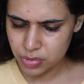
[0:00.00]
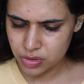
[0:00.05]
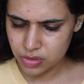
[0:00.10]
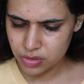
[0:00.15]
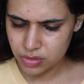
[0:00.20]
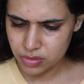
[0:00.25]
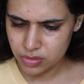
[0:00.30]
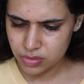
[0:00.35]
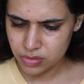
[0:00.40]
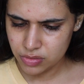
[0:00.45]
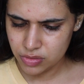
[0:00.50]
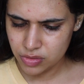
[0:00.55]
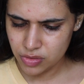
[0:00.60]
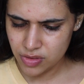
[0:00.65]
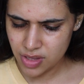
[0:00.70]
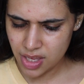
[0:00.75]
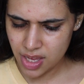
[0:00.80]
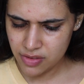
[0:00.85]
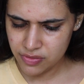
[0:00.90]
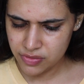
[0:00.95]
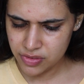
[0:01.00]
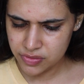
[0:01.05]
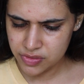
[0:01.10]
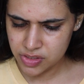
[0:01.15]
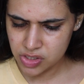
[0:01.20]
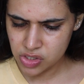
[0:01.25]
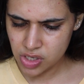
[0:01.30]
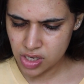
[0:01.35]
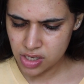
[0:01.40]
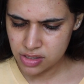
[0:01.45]
But do they have
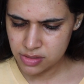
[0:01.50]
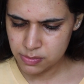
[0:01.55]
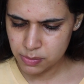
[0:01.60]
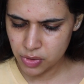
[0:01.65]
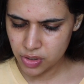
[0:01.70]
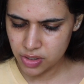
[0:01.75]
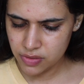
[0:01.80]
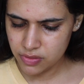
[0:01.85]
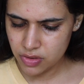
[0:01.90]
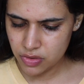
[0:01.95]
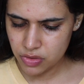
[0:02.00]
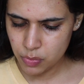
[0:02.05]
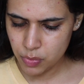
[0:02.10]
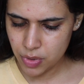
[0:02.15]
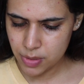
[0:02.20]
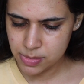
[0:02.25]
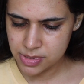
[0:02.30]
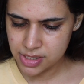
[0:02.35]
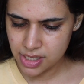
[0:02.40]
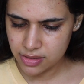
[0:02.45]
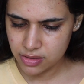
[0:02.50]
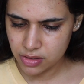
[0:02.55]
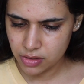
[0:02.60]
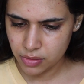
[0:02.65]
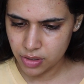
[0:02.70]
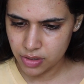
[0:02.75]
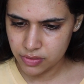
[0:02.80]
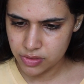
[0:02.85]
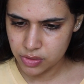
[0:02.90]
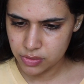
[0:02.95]
50 shades? But even on the website they
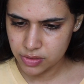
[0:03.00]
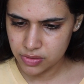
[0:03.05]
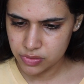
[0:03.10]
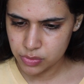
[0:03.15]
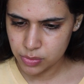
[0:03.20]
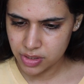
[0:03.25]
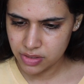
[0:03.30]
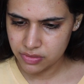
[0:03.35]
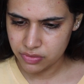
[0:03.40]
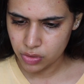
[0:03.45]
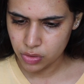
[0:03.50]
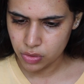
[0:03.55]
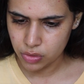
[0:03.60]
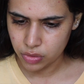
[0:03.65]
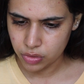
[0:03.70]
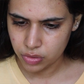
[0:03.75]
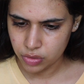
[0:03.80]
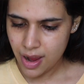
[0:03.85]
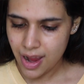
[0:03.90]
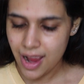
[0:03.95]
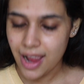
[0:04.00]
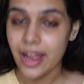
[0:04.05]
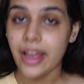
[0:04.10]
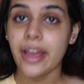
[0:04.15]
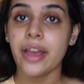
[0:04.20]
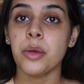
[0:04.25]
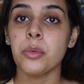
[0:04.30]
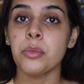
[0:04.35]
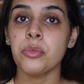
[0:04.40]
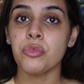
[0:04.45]
don't have, they only have 24.
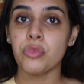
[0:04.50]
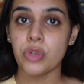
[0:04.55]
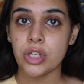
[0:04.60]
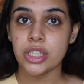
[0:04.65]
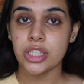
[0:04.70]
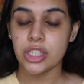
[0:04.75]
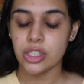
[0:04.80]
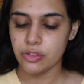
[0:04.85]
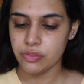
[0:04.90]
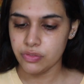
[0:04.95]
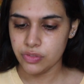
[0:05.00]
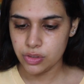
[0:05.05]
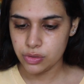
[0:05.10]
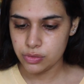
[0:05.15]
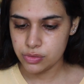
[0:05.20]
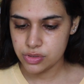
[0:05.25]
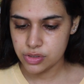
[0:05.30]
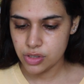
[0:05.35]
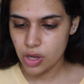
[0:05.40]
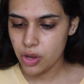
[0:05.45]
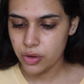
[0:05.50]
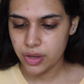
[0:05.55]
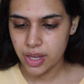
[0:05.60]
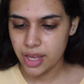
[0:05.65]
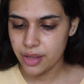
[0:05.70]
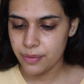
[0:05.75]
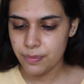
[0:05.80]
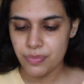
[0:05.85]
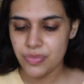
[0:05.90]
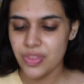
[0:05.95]
I'm really confused.
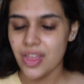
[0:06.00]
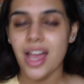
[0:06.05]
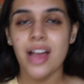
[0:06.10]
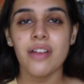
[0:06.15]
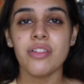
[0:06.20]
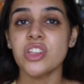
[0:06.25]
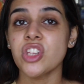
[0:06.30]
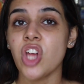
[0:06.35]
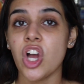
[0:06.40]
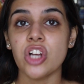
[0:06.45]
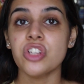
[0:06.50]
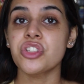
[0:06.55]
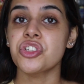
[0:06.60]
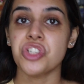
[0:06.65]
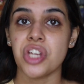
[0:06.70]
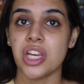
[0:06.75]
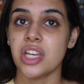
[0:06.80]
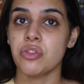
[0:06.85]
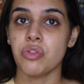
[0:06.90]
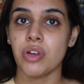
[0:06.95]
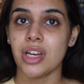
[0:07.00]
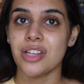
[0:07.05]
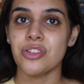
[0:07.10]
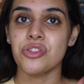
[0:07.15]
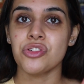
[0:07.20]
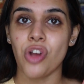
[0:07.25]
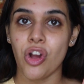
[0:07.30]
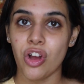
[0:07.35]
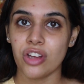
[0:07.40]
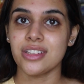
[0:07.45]
Okay, they have a large shade
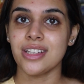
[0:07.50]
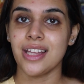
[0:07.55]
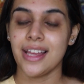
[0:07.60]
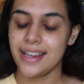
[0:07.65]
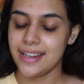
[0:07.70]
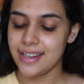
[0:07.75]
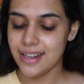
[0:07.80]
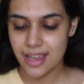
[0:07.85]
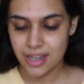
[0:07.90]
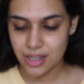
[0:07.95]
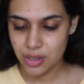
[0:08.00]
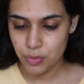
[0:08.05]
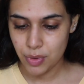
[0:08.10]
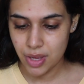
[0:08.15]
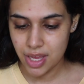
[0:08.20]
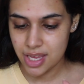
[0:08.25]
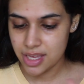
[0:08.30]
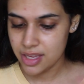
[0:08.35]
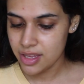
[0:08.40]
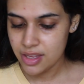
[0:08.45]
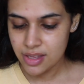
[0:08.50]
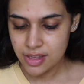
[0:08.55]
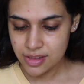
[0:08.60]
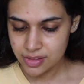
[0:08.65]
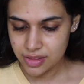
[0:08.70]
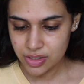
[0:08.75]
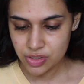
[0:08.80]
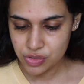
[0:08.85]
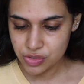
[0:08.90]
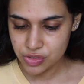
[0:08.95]
range online anyway.
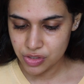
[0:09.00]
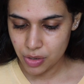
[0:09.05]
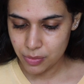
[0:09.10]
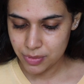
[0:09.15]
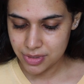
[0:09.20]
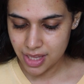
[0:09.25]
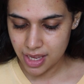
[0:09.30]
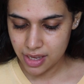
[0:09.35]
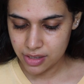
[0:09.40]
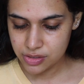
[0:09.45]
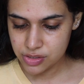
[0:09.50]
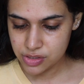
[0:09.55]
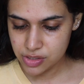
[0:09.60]
Let's just go with that.